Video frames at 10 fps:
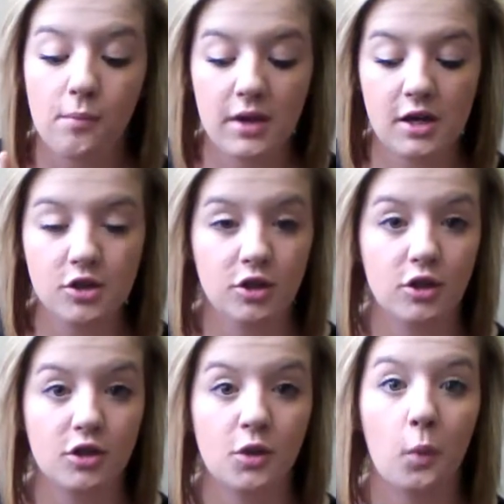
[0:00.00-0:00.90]
Be
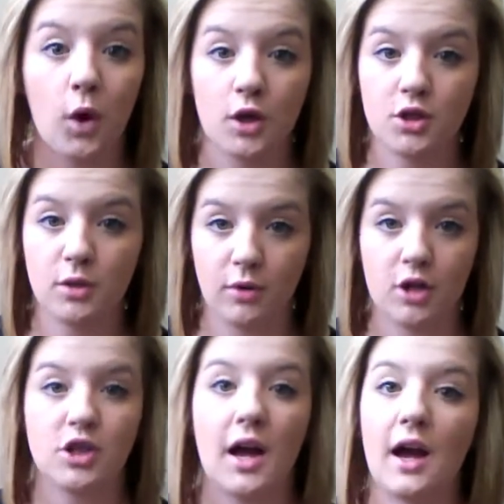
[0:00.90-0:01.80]
sure to wash the
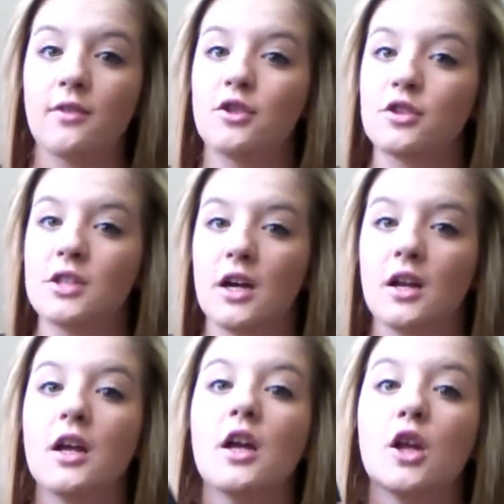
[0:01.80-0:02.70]
brush after you're
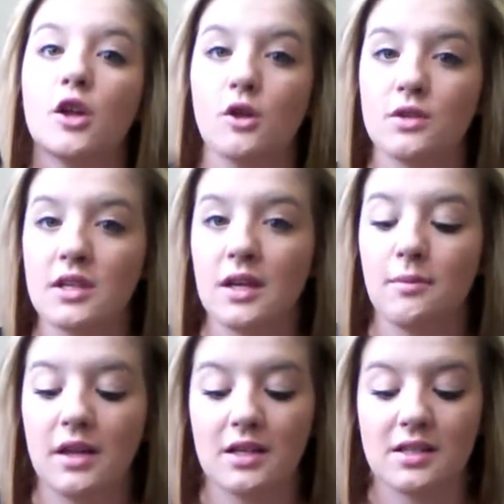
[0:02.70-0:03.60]
done using it
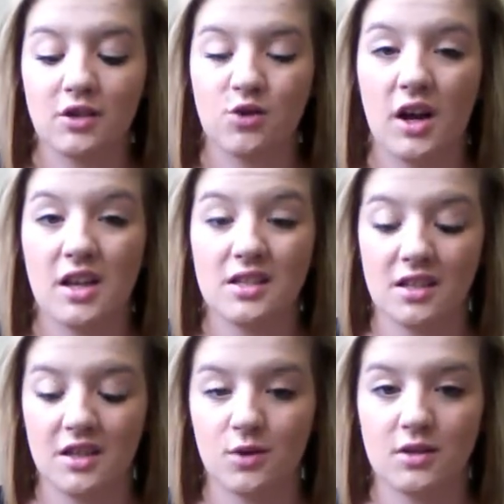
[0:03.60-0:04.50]
because it dries,
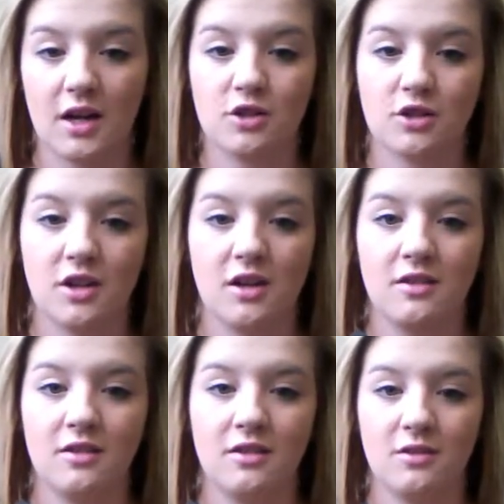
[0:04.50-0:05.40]
and this one's actually
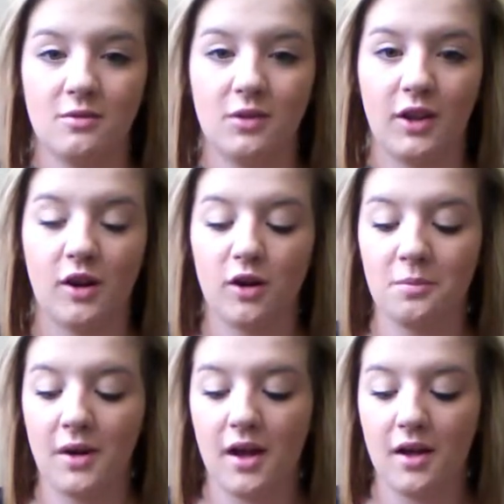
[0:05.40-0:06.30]
really
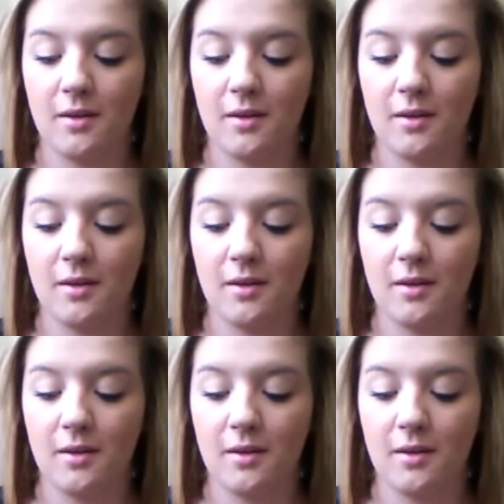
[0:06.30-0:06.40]
hard, but